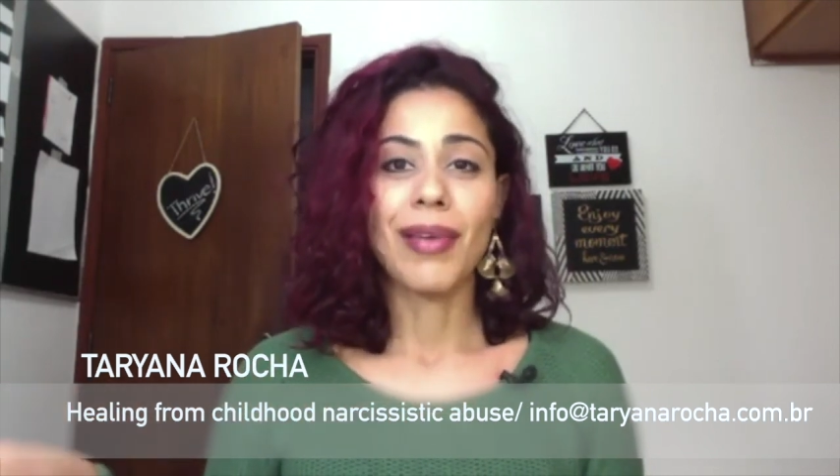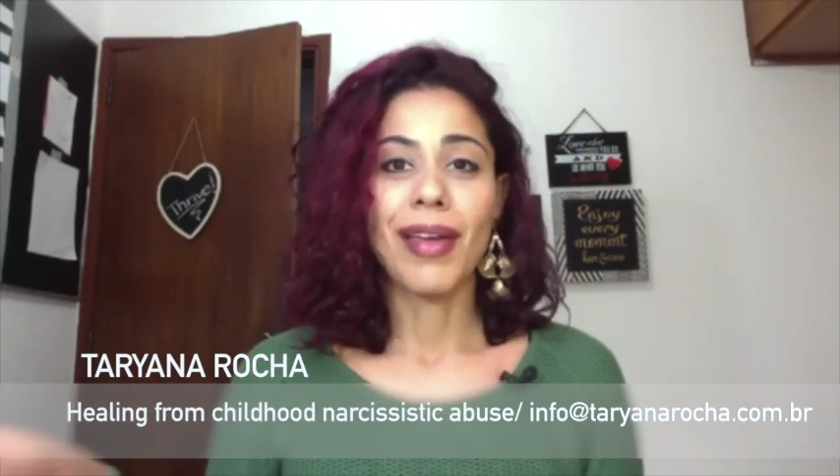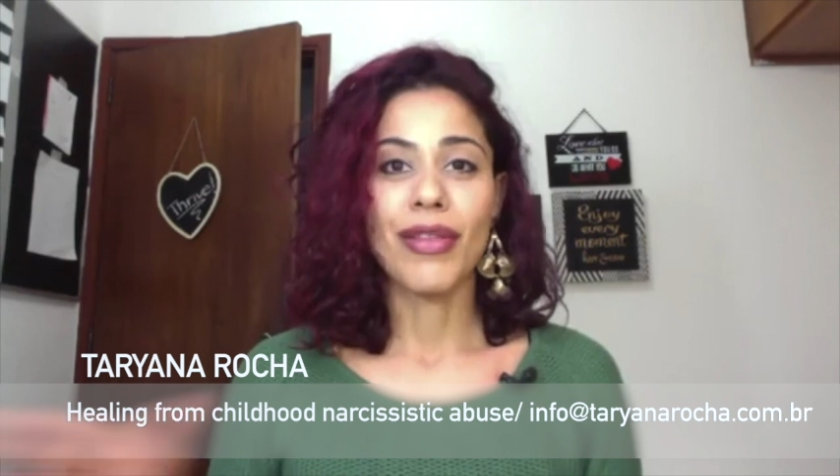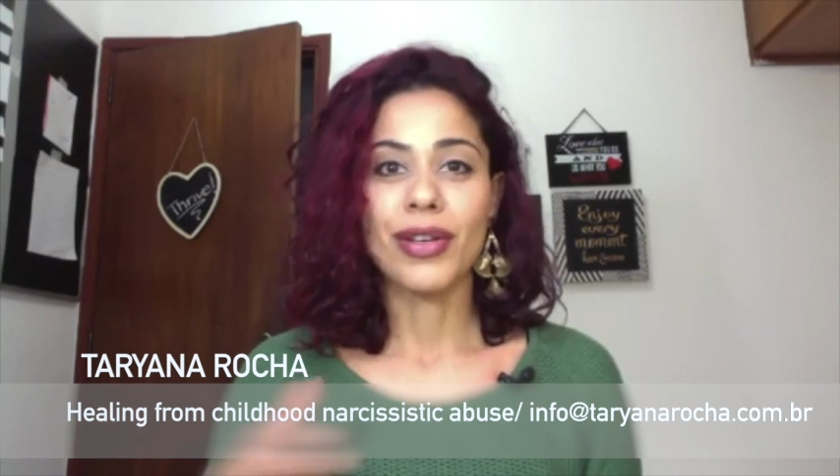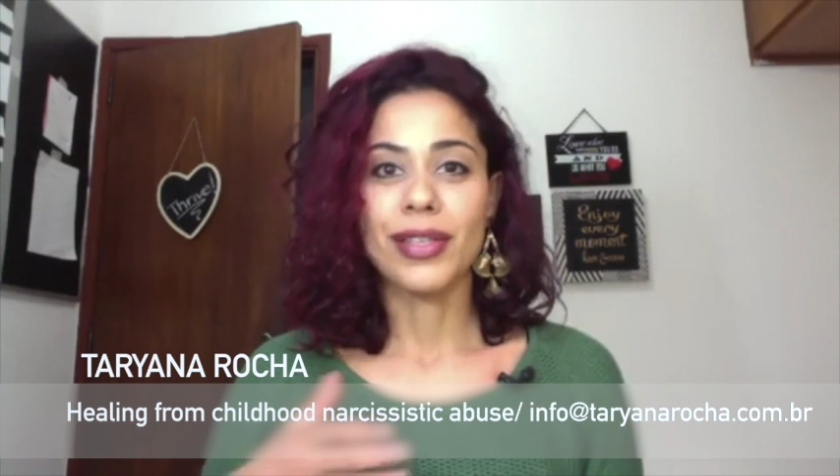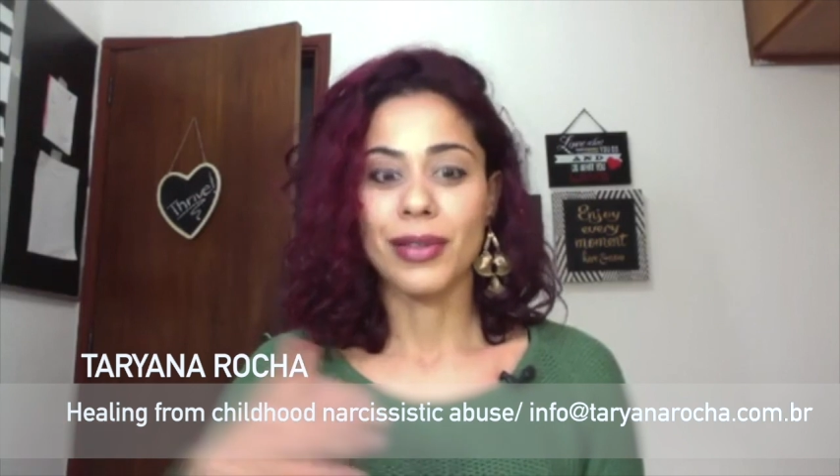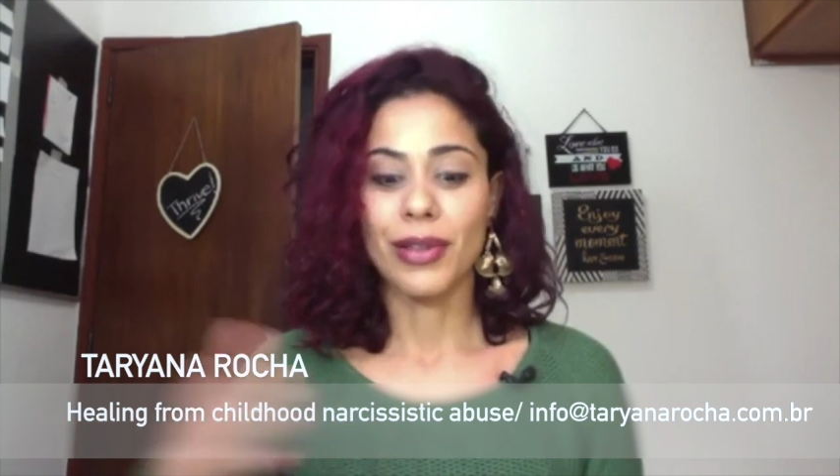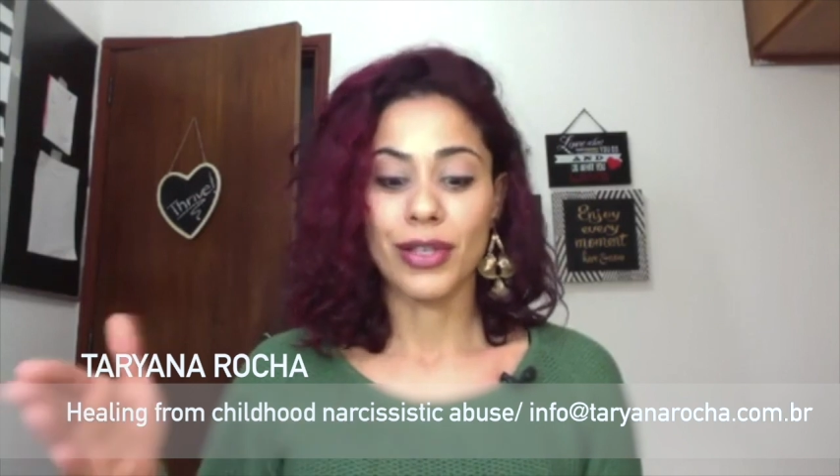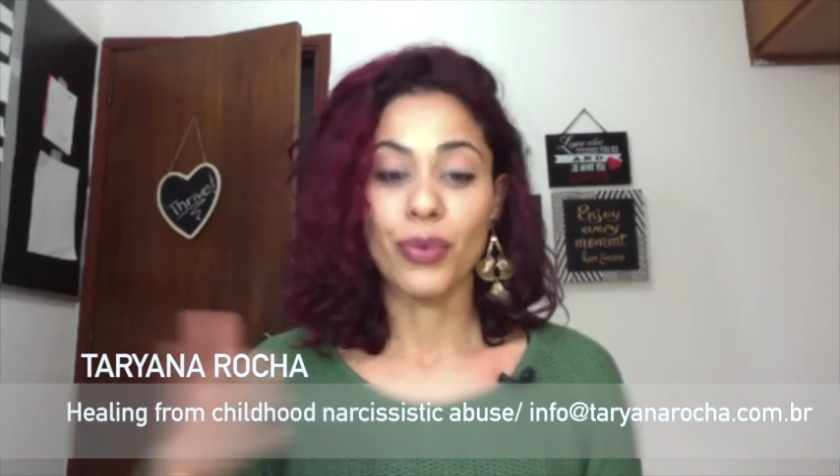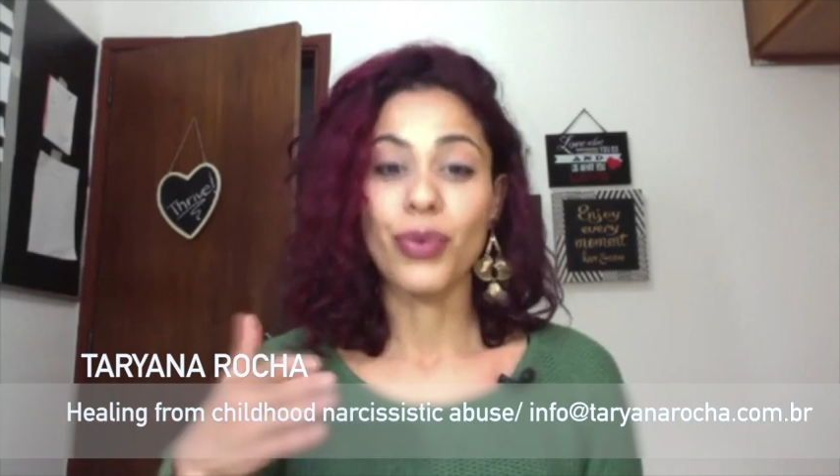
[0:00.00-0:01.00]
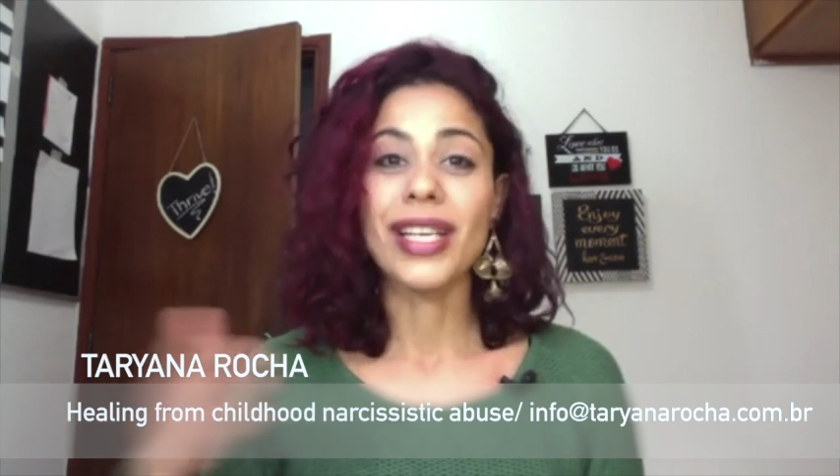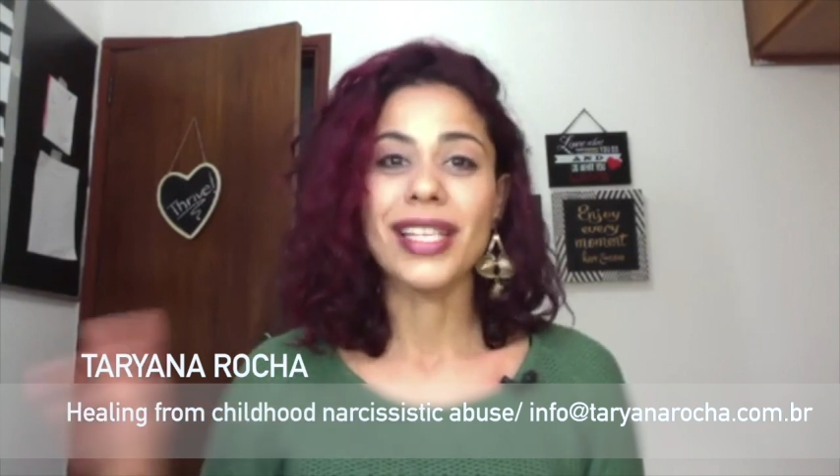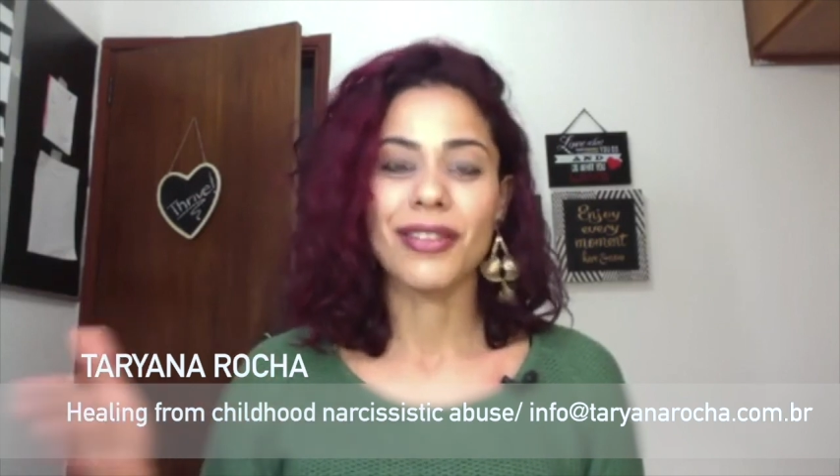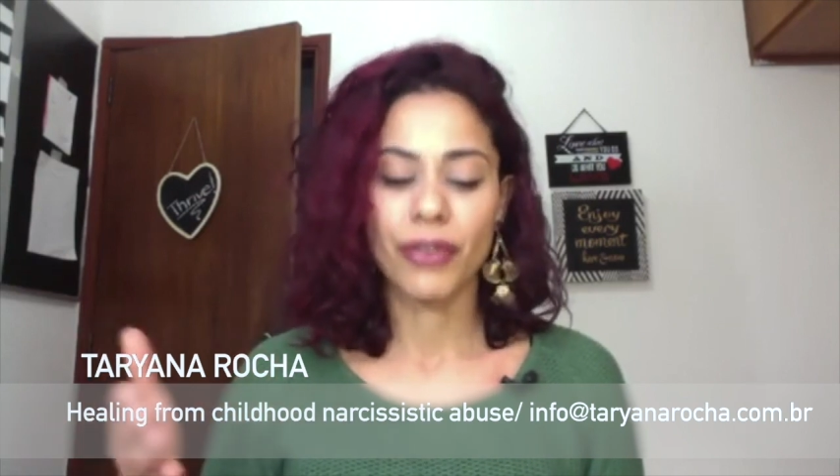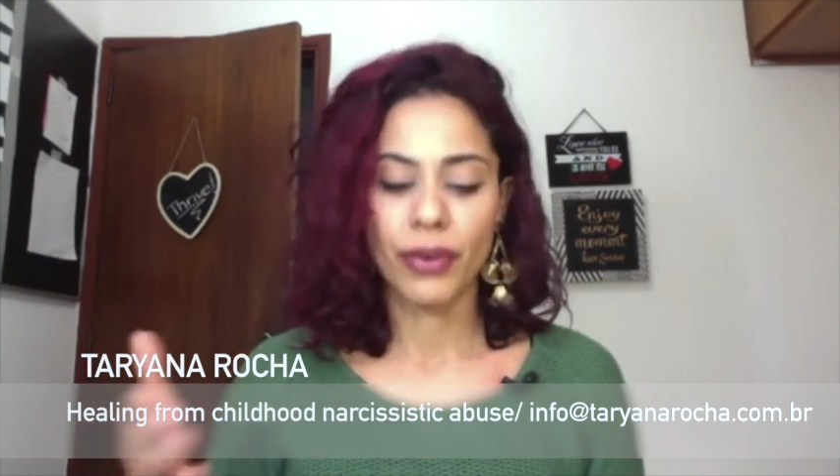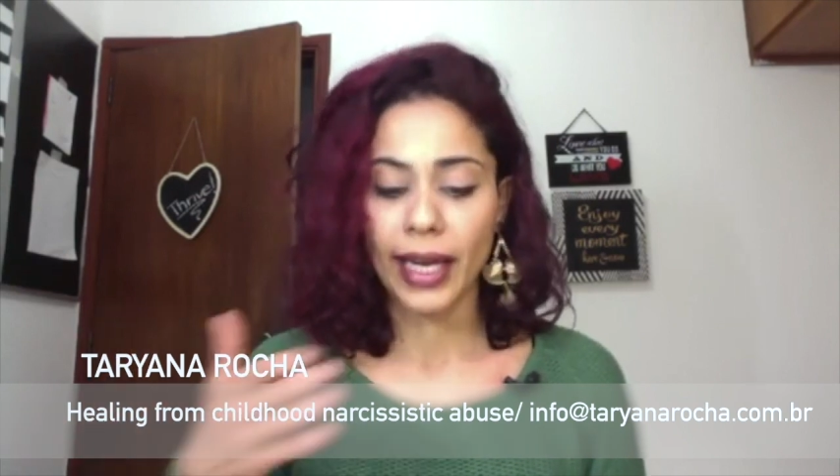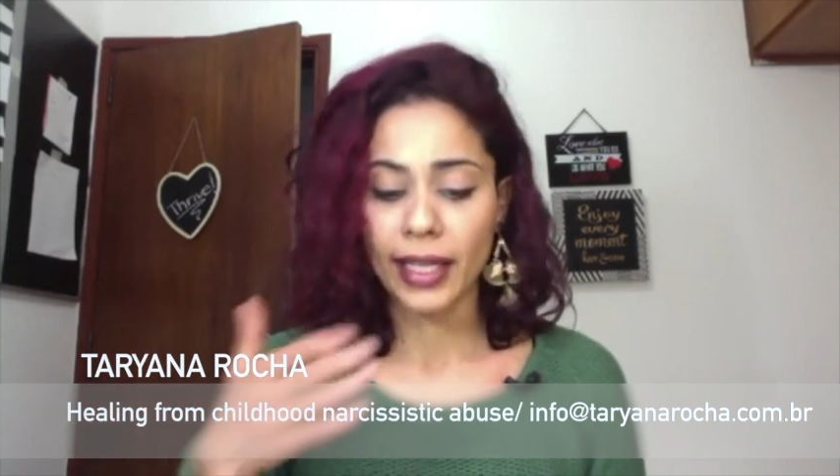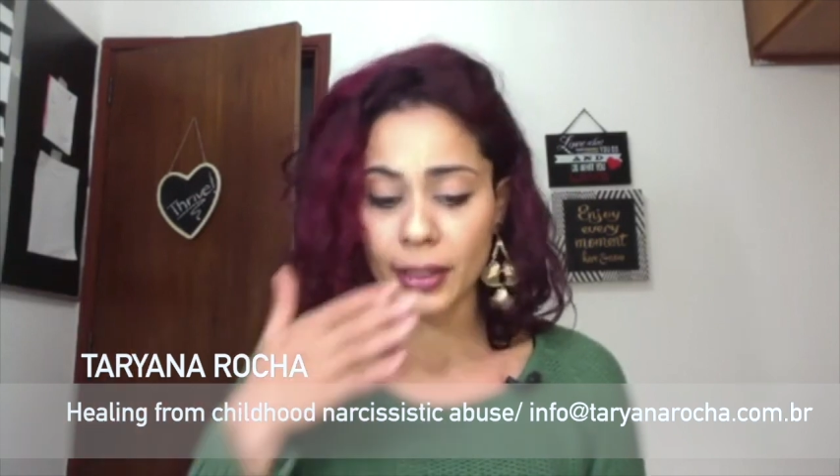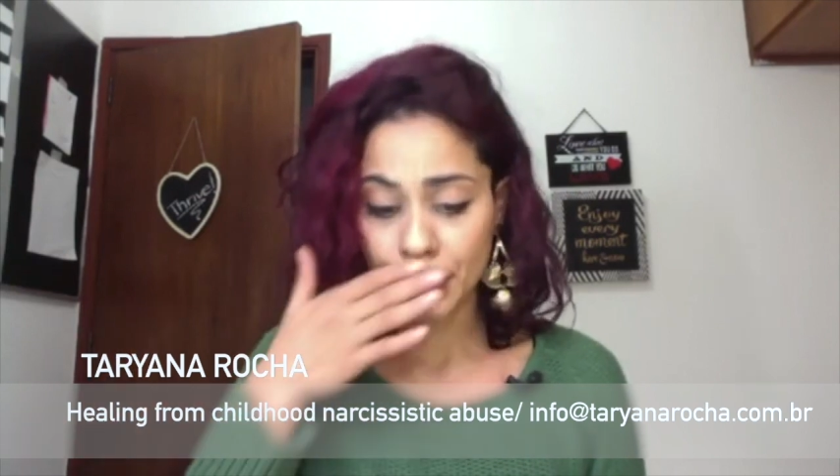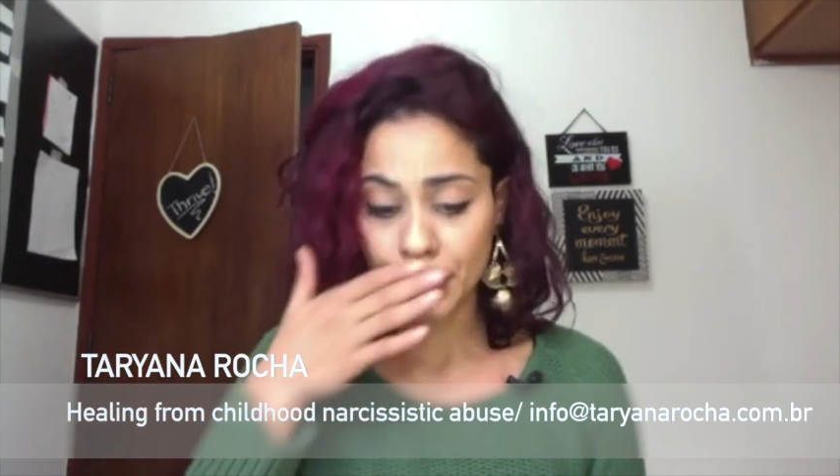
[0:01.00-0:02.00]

and there's a reason for that.